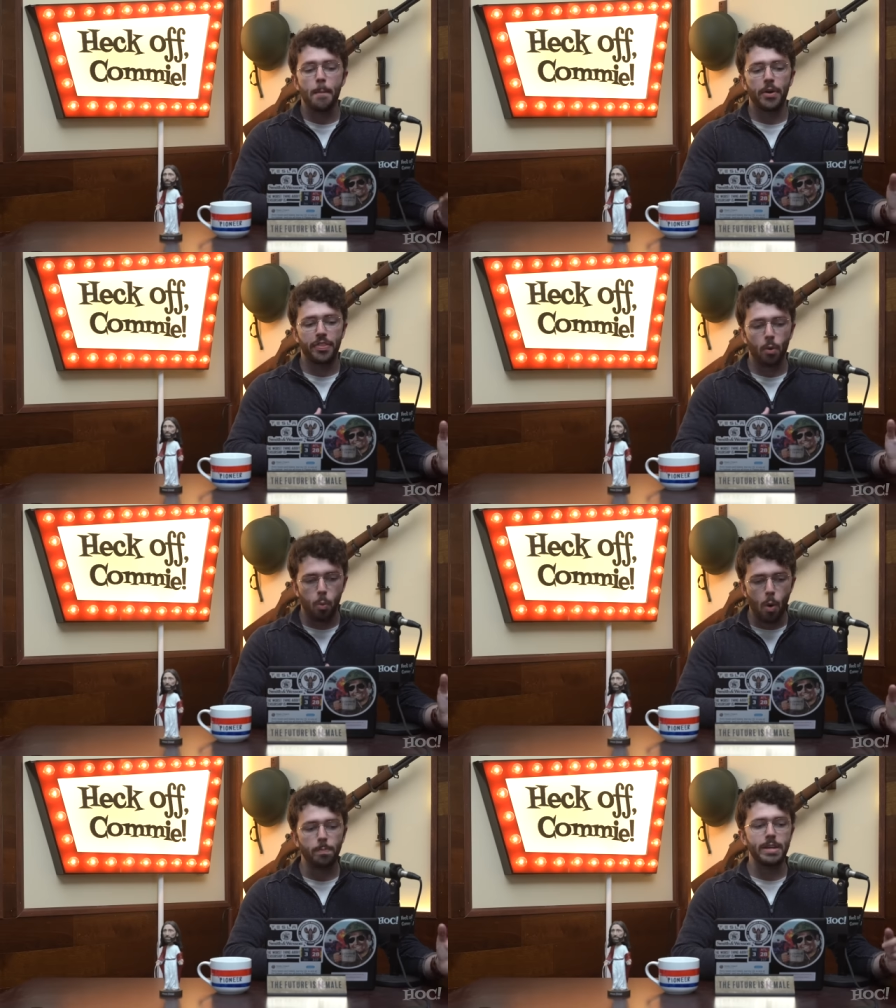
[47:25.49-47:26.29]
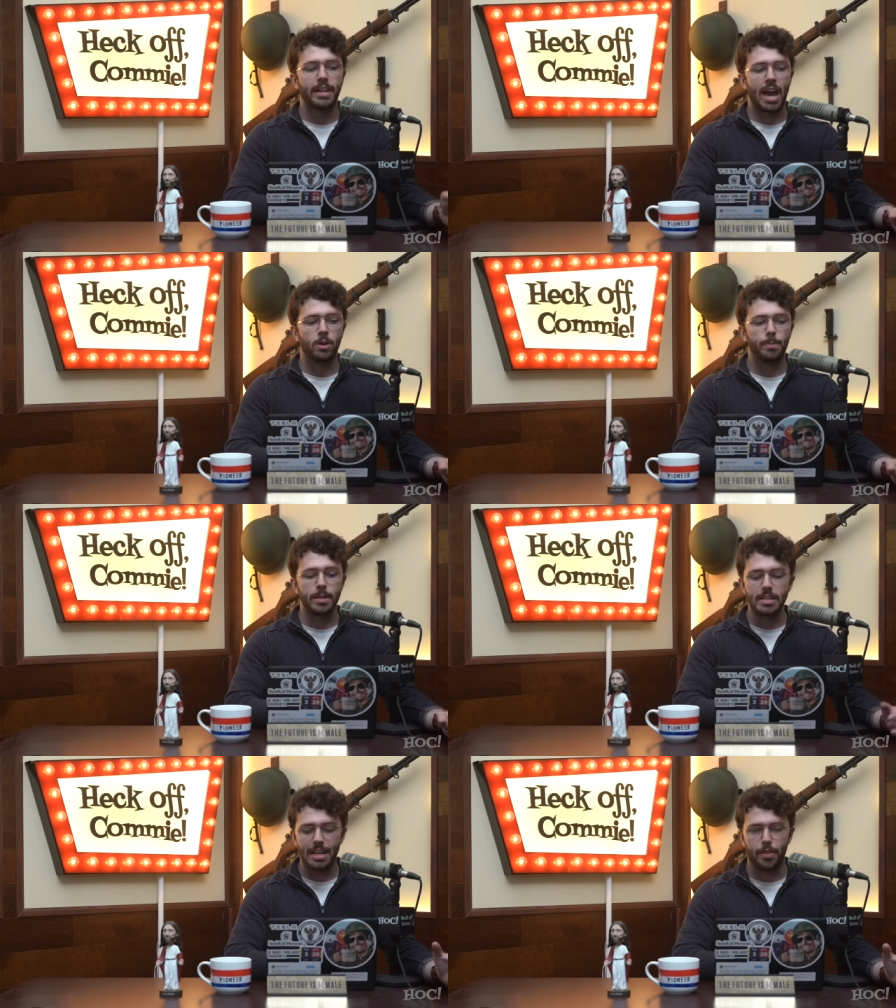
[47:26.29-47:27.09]
but there won't be
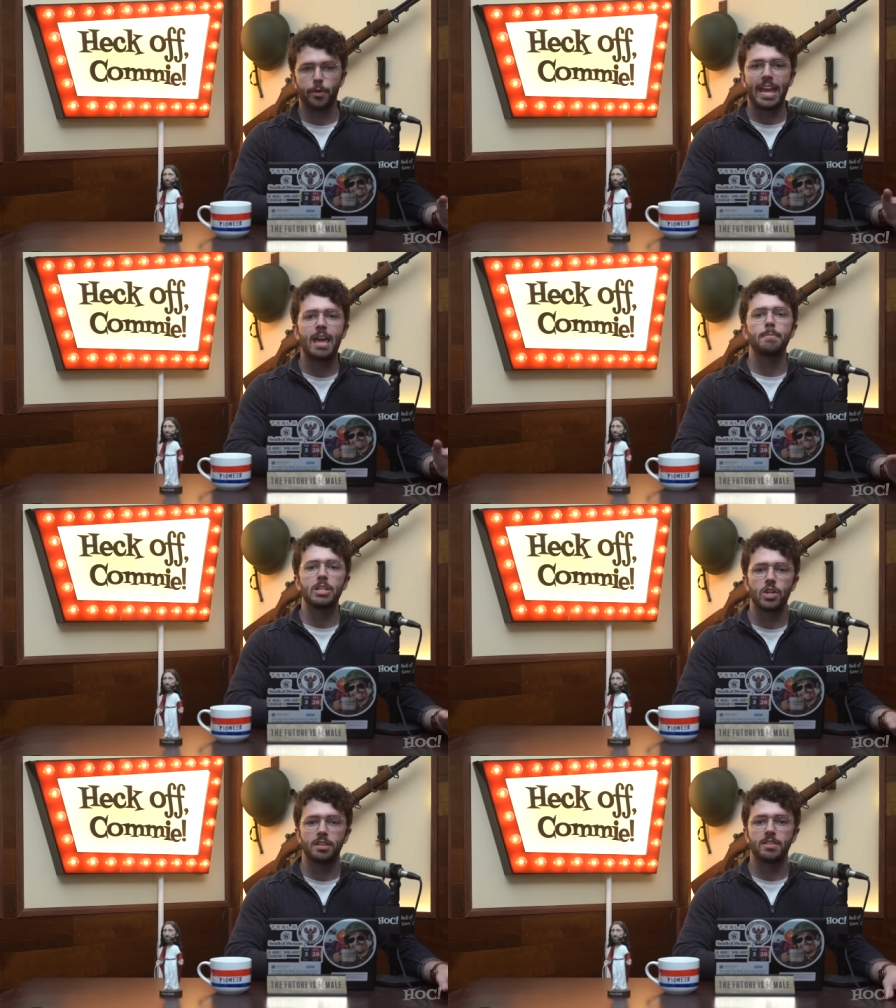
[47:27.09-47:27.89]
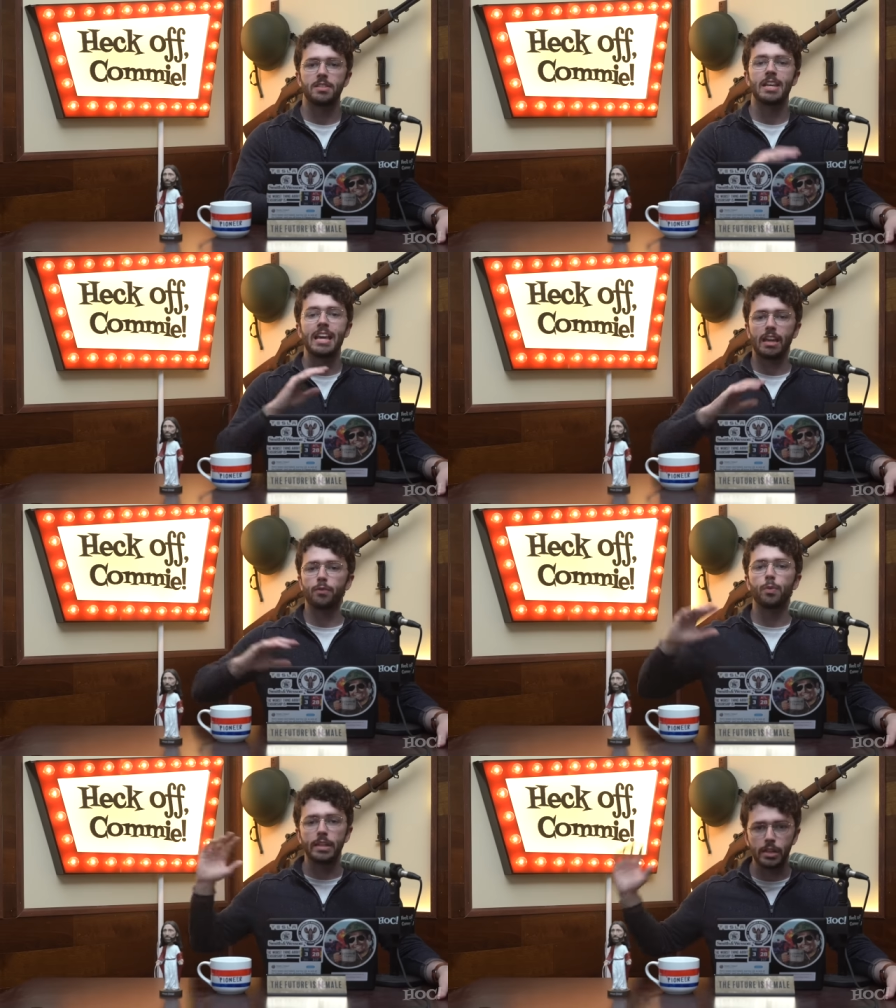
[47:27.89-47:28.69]
accountability and there can't be justice
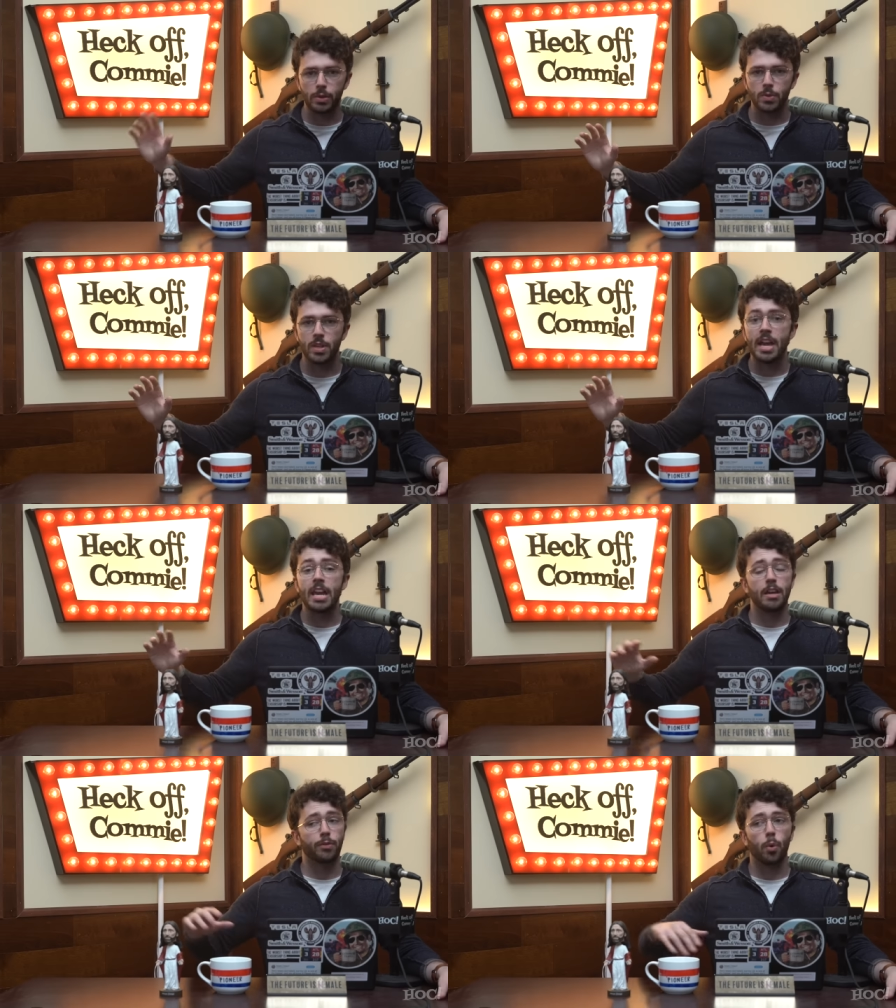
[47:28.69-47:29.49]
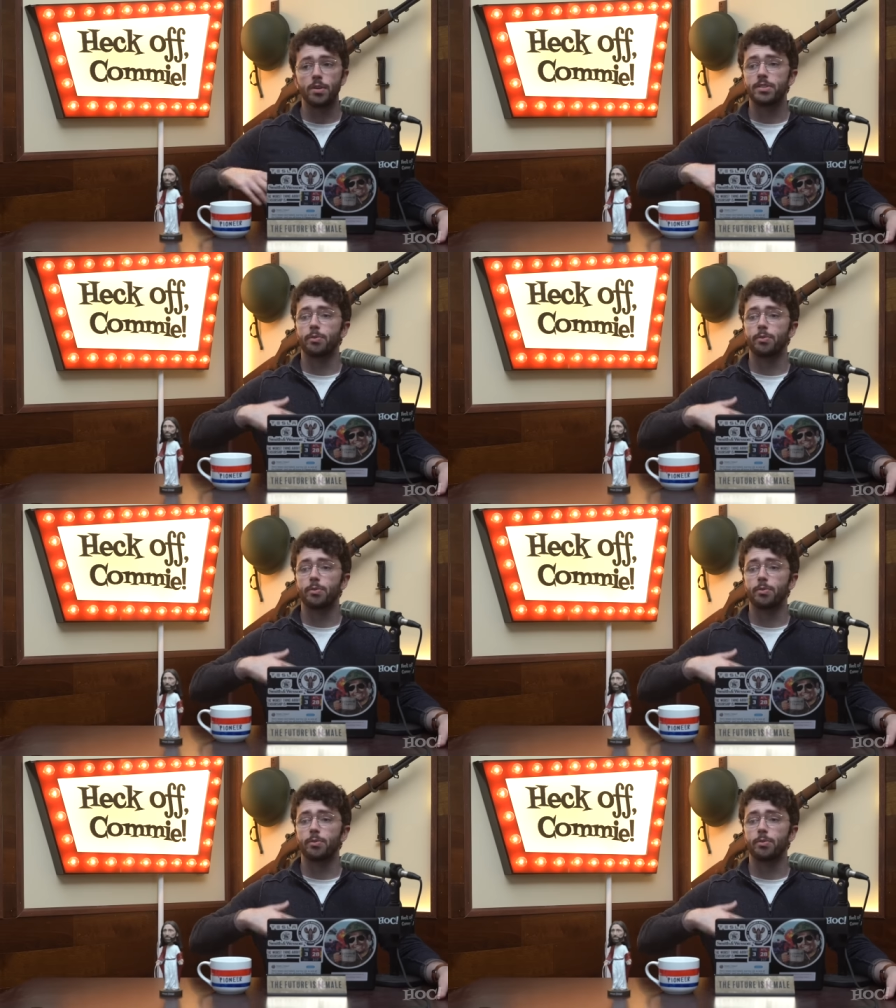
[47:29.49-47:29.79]
if we lose. And of course, the